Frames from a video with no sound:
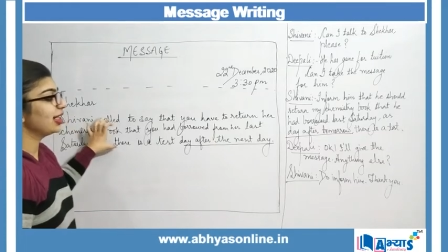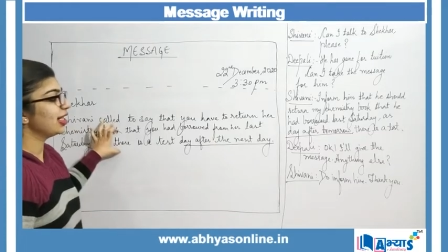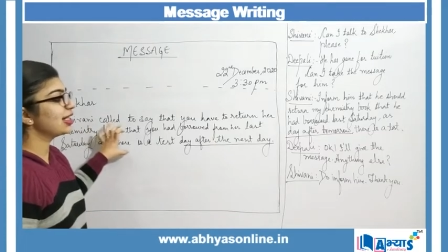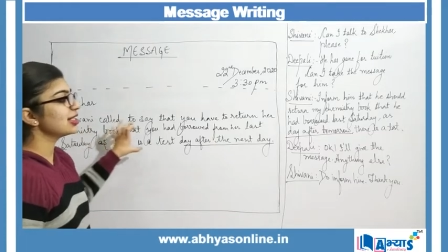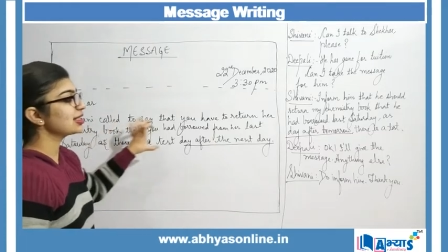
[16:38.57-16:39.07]

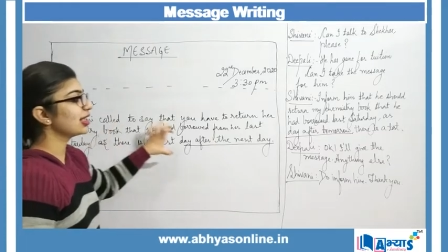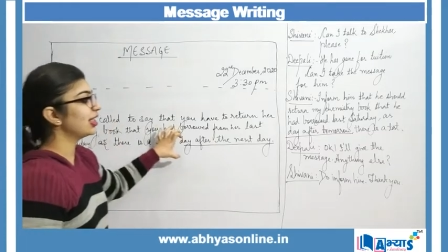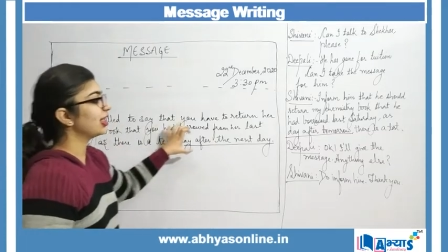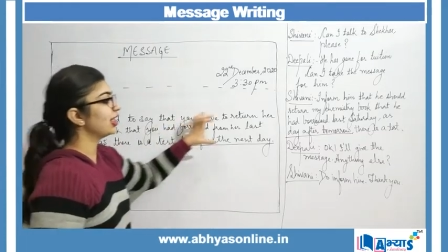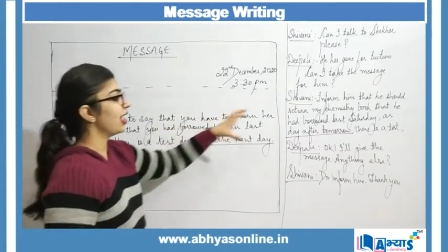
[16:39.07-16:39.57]
it is
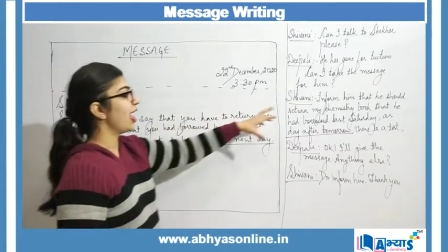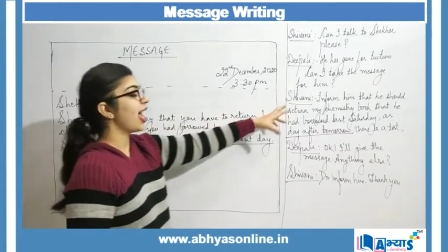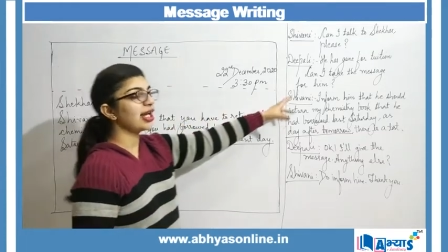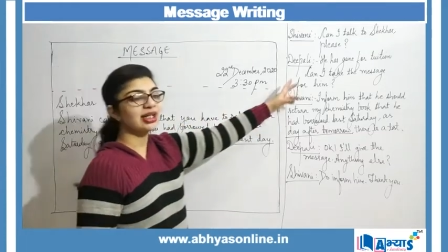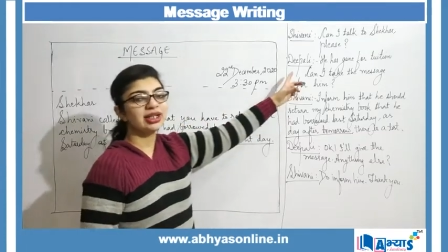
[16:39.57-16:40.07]
clear,
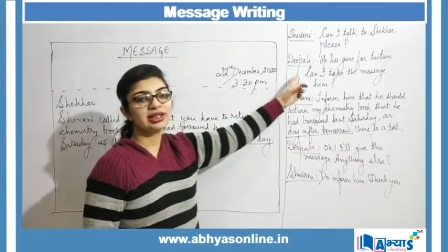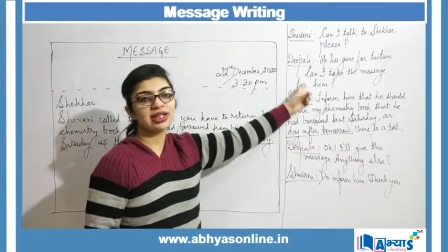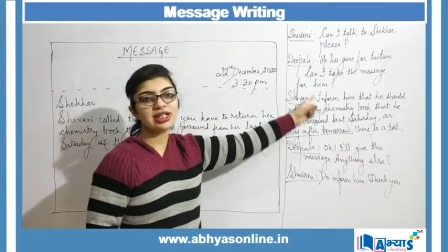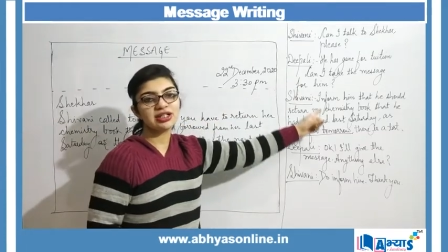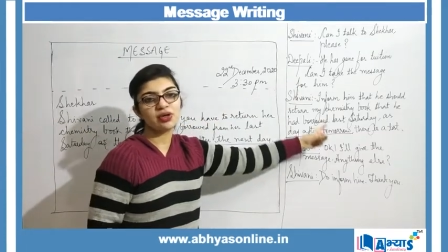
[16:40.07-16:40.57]
and it
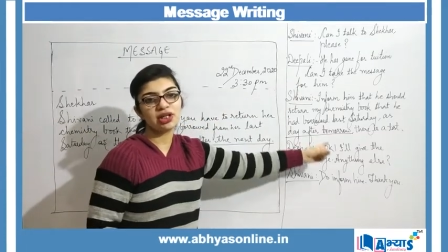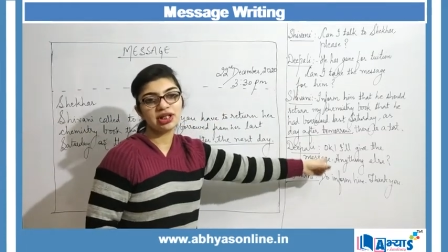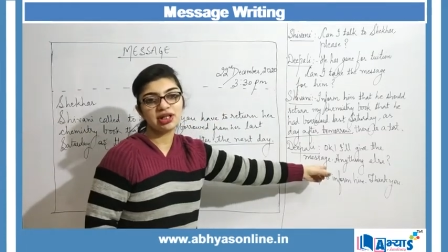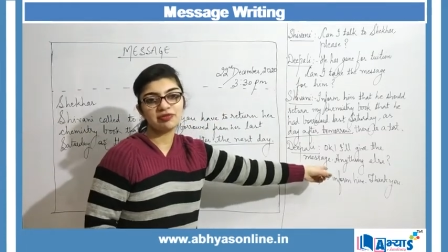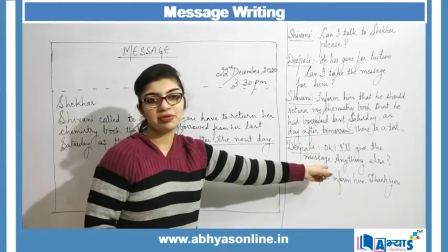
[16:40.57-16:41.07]
contains all
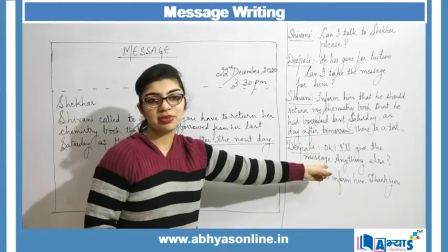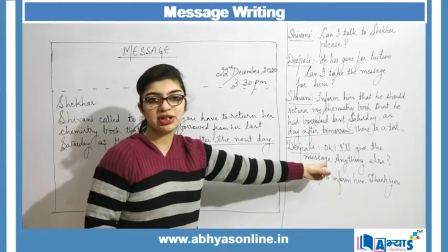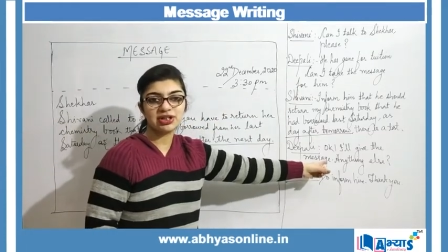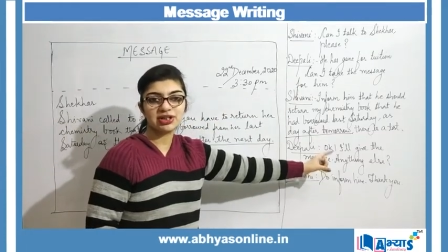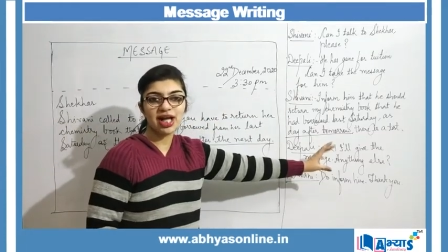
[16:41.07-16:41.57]
the
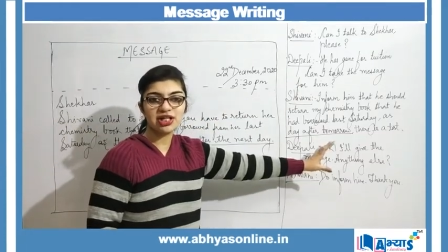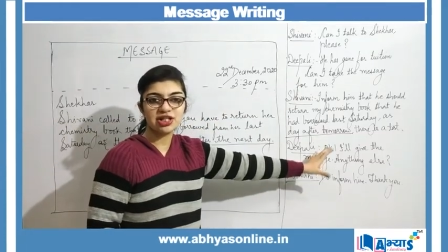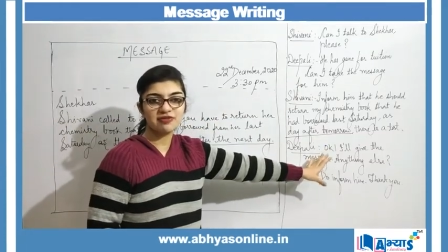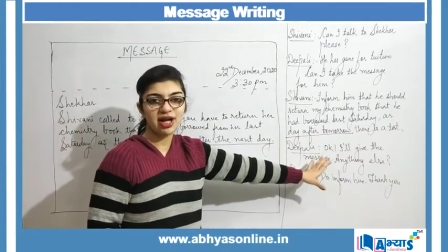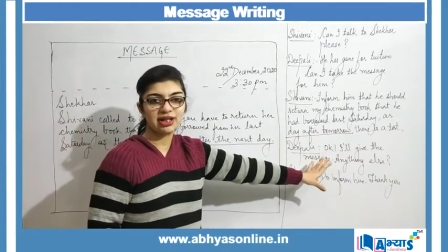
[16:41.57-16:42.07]
information that
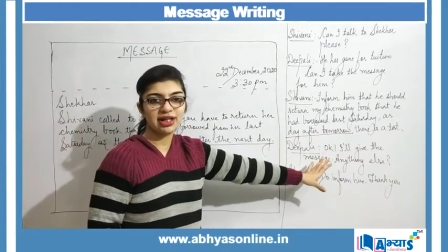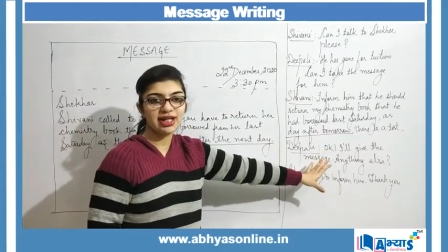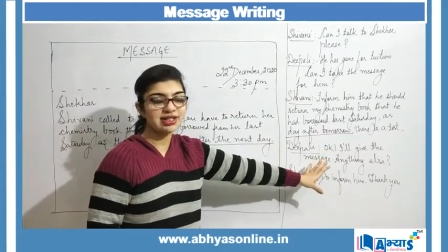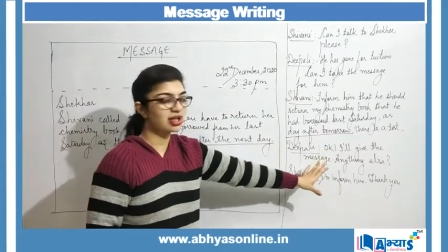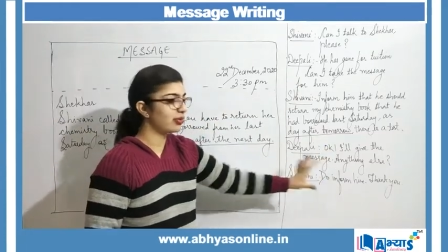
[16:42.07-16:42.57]
Shivani
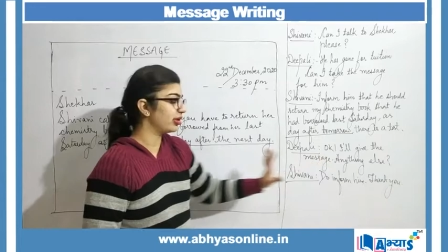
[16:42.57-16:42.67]
has given.